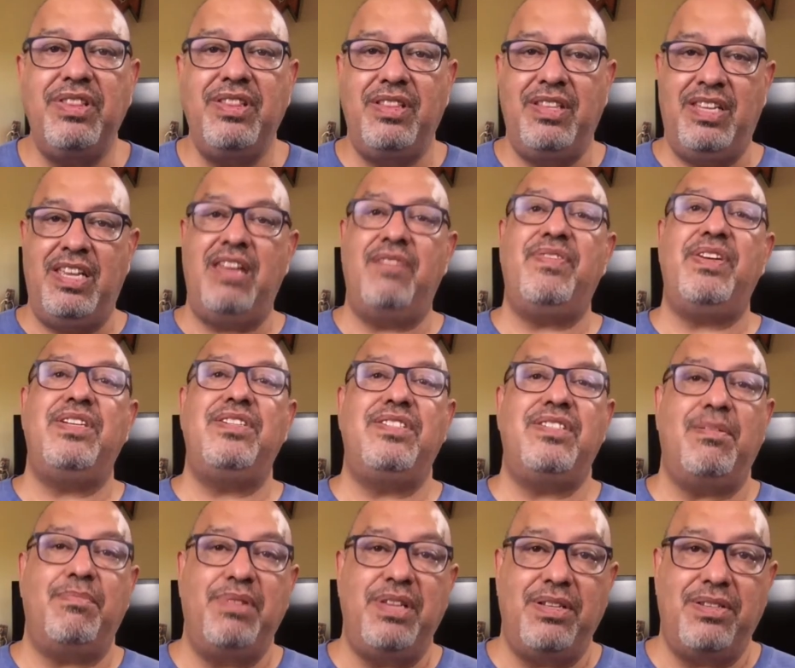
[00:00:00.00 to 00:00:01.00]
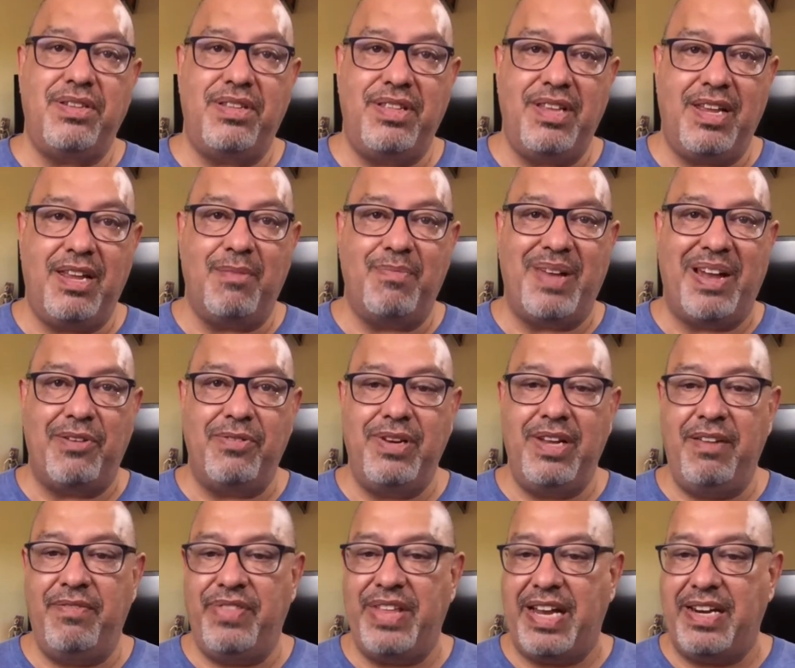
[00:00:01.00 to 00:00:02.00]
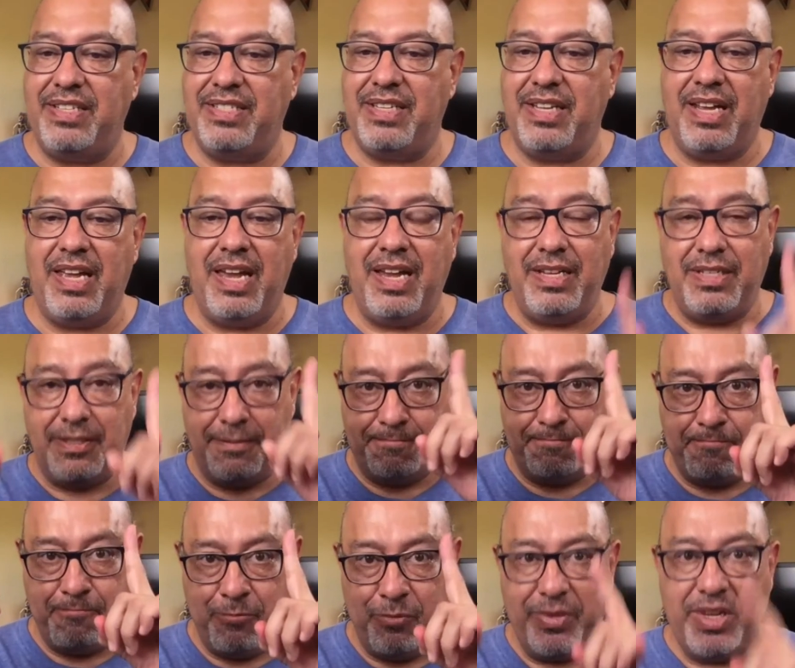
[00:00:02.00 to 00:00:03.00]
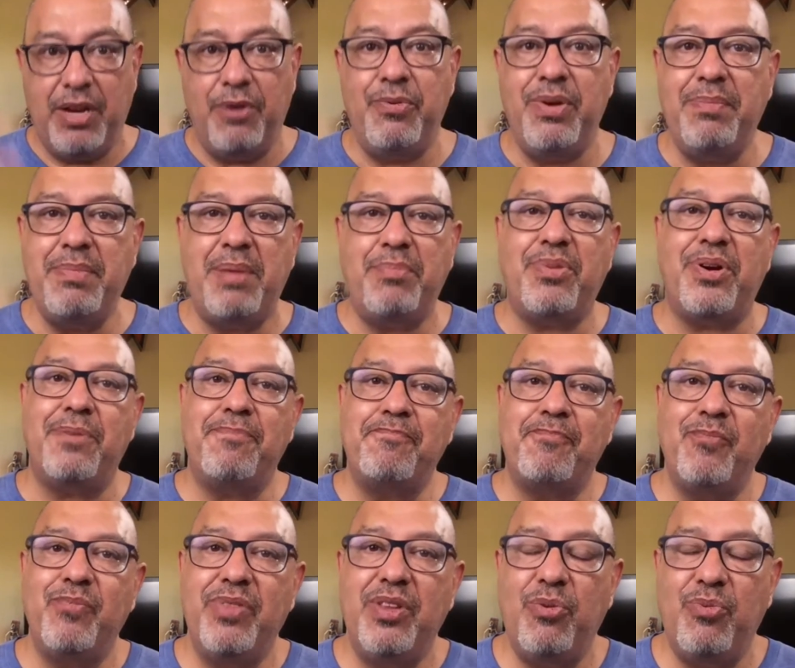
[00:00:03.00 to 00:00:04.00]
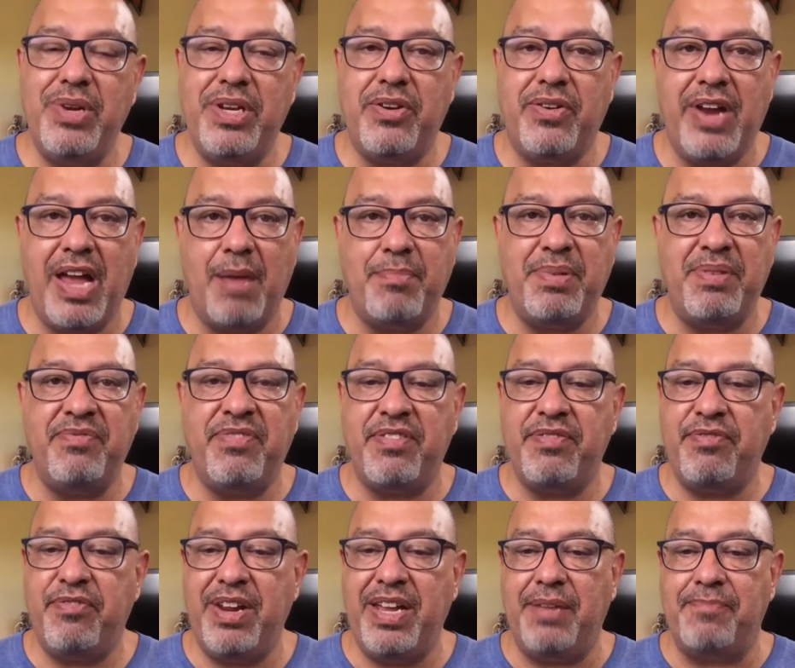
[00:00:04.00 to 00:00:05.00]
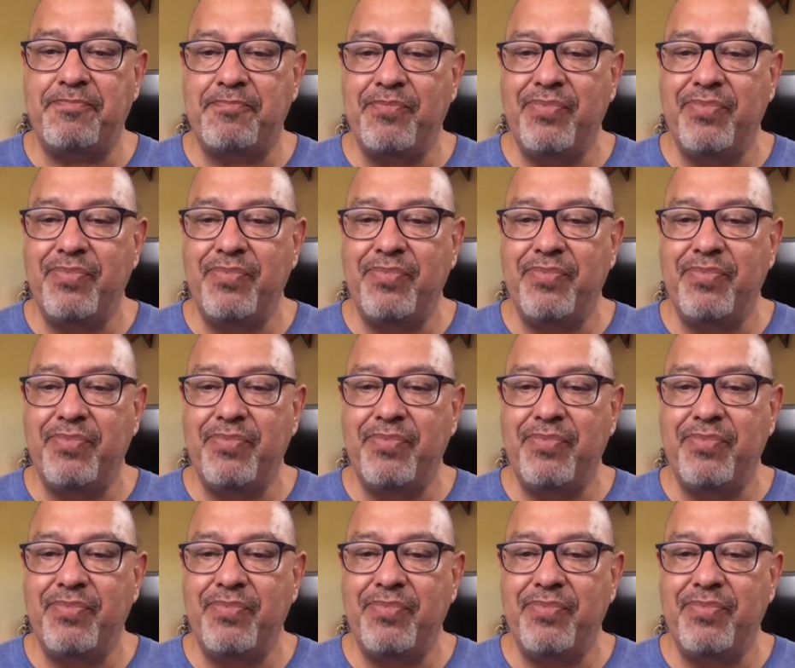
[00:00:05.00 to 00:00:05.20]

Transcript: given something to think about. If that is the case, remember, we don't happen for free.